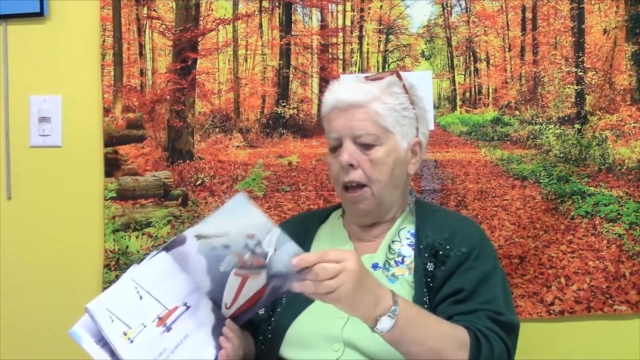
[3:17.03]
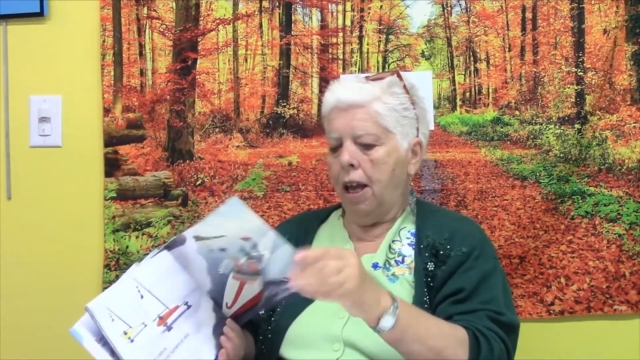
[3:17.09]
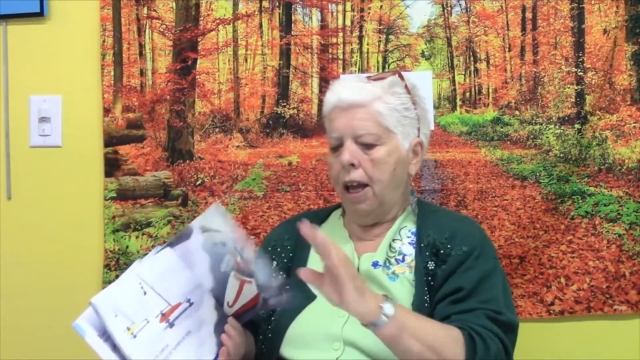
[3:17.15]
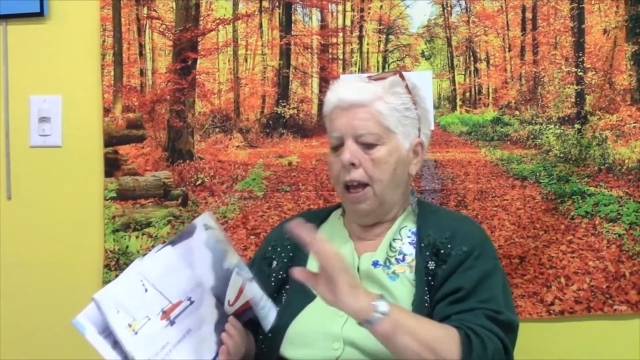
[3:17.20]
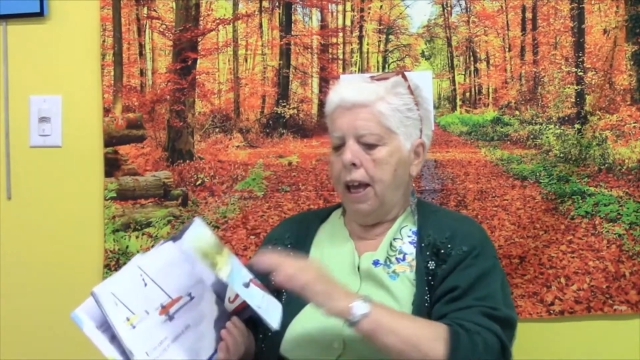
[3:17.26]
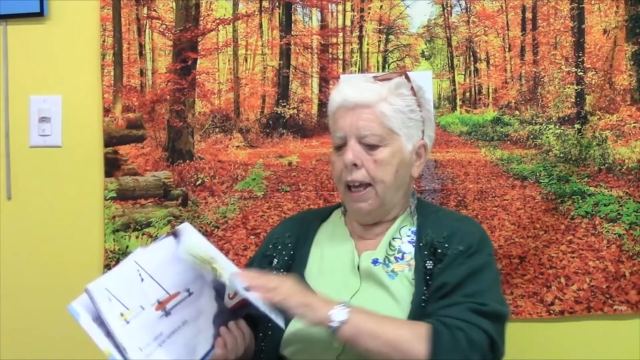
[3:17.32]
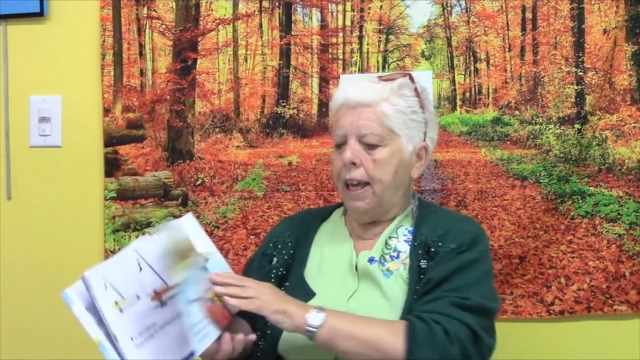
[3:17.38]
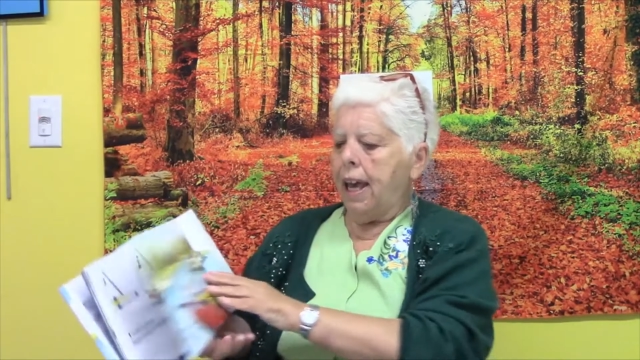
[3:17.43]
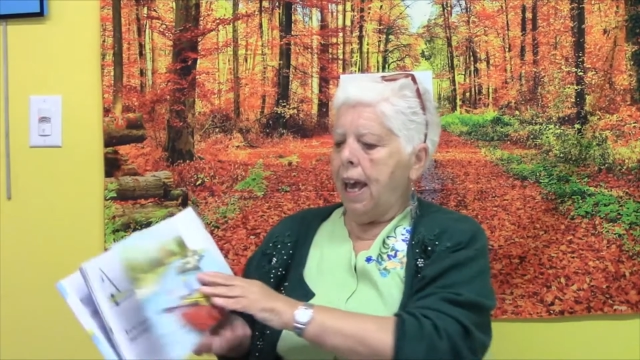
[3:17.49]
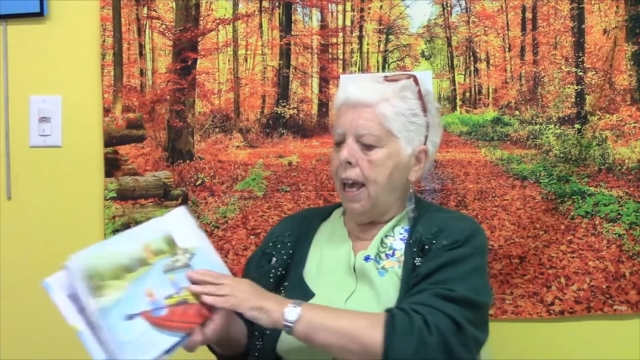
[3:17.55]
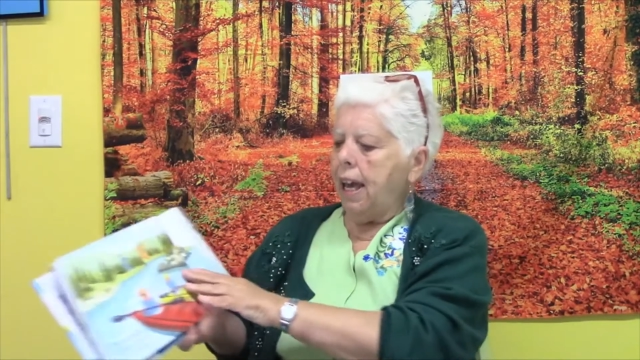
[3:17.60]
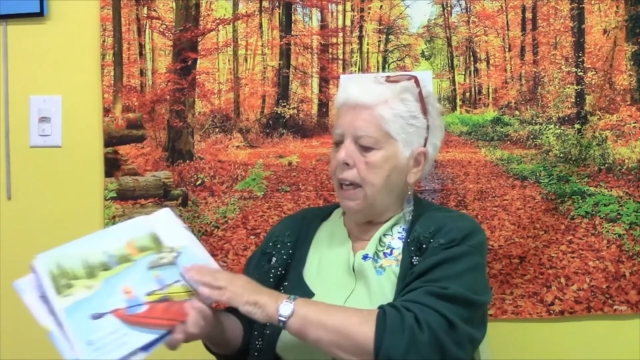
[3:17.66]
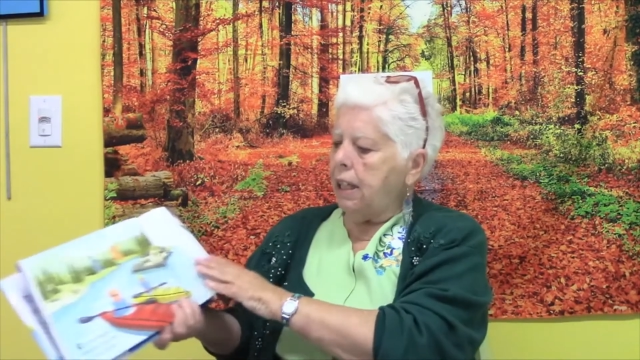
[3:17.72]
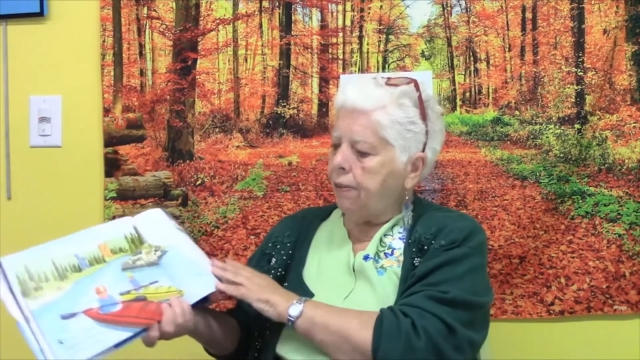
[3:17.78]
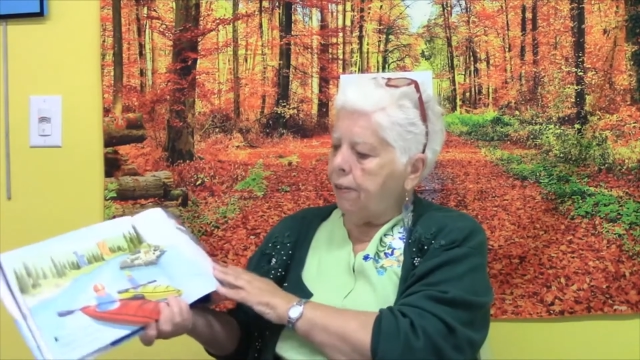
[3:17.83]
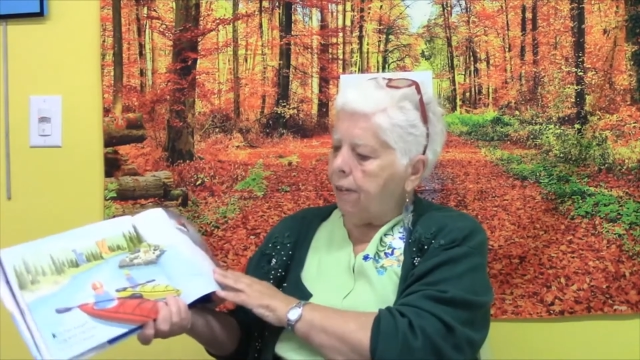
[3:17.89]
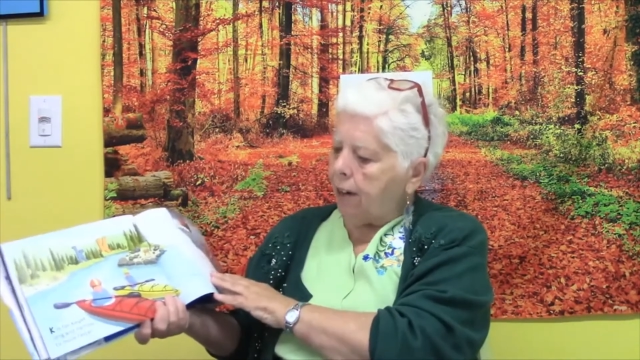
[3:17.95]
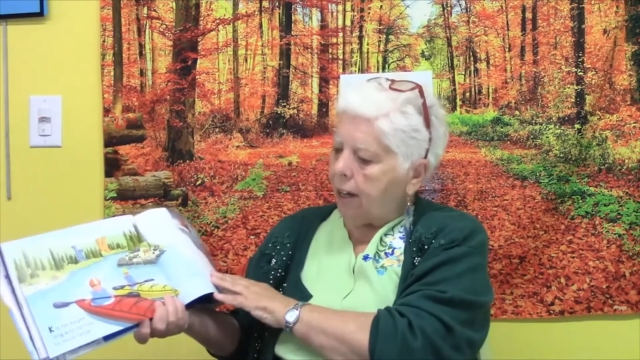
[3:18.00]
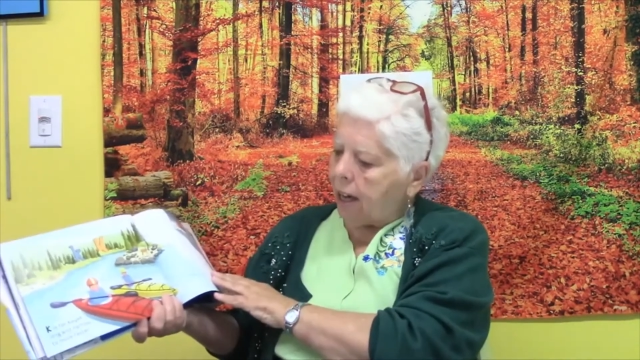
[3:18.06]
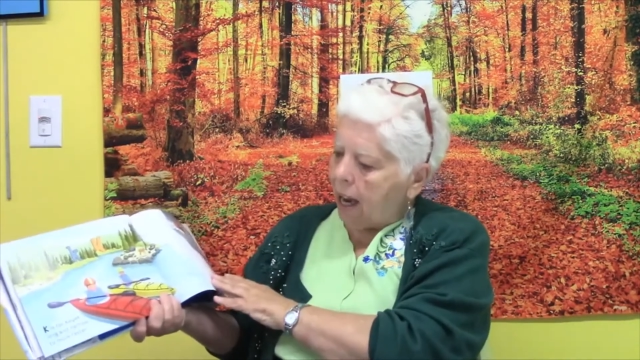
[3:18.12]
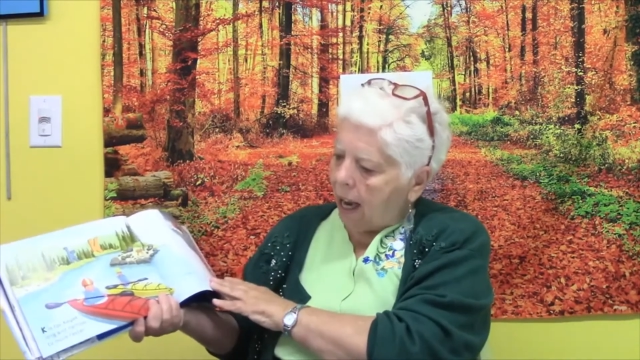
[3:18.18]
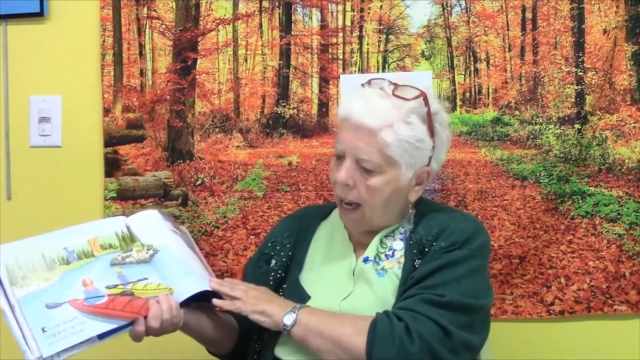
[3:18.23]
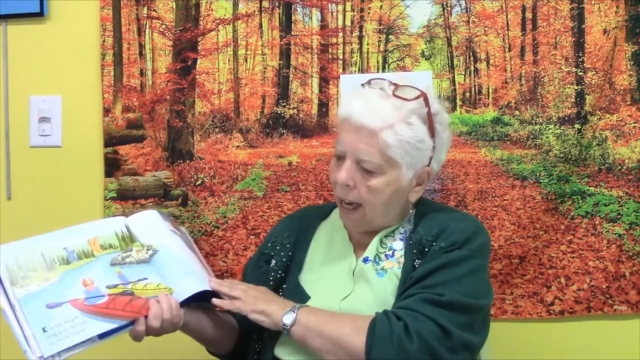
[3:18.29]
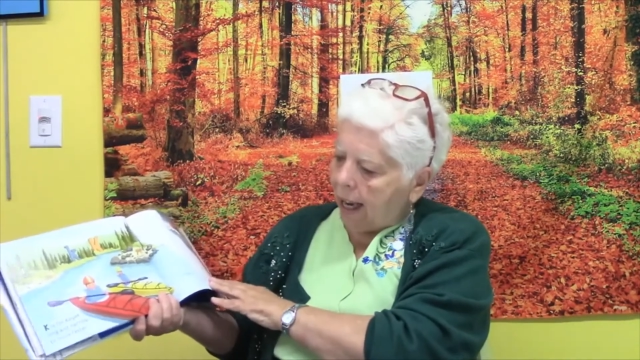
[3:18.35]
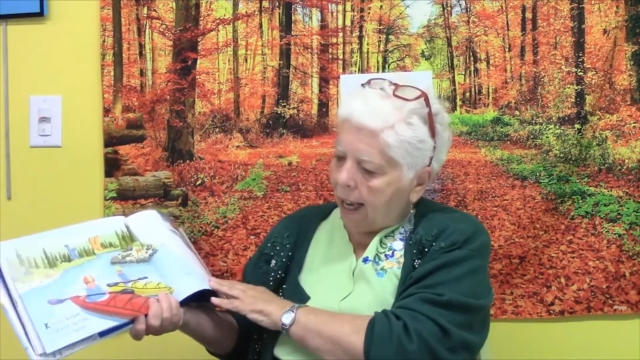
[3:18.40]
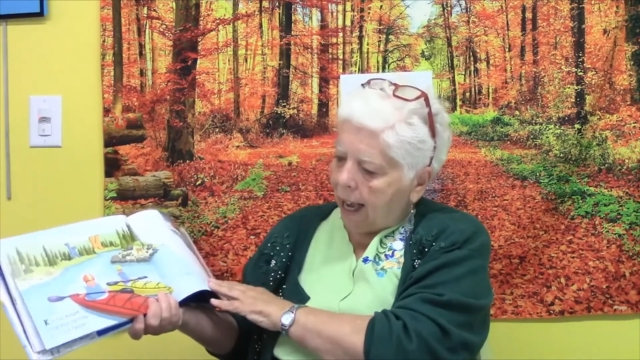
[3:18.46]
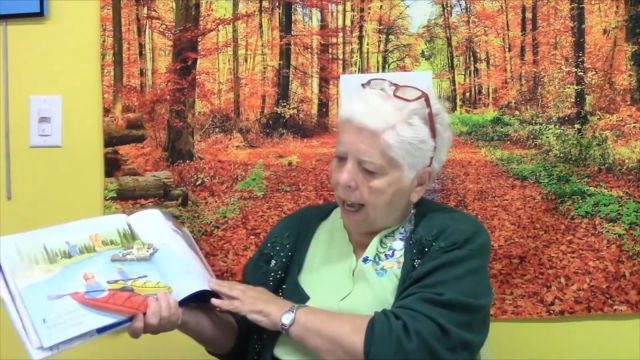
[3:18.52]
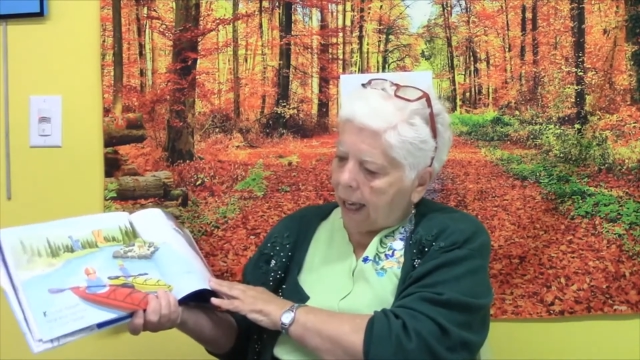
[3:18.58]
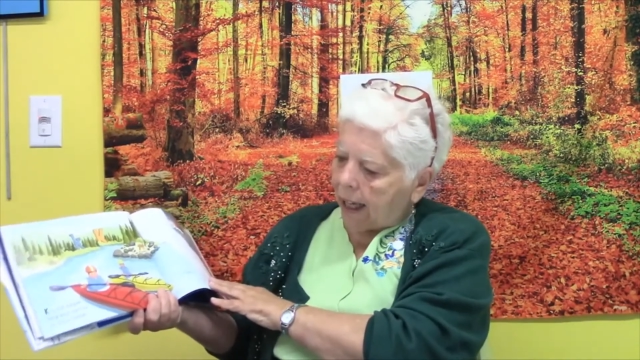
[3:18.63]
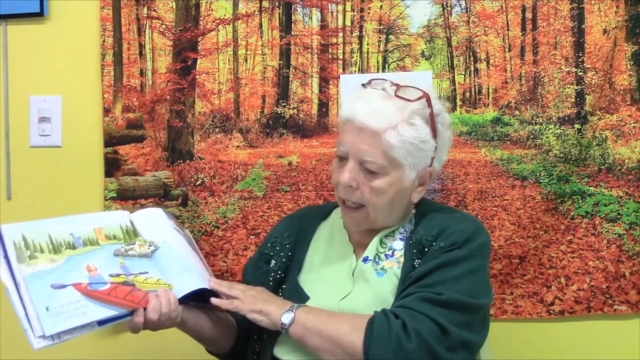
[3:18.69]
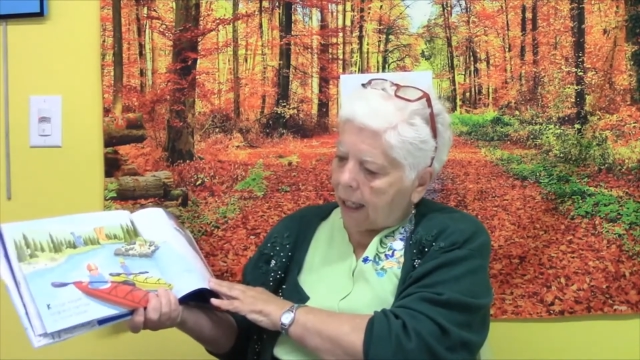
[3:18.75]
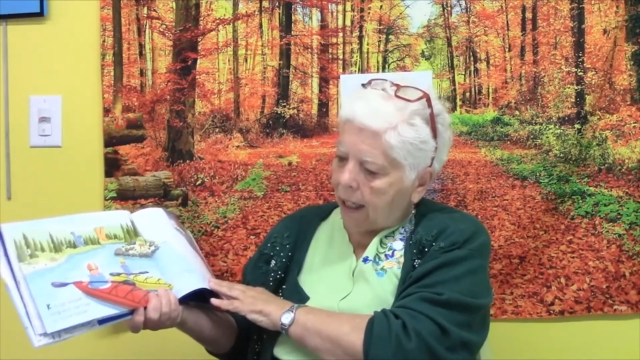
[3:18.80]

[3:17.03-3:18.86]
K is for kayak,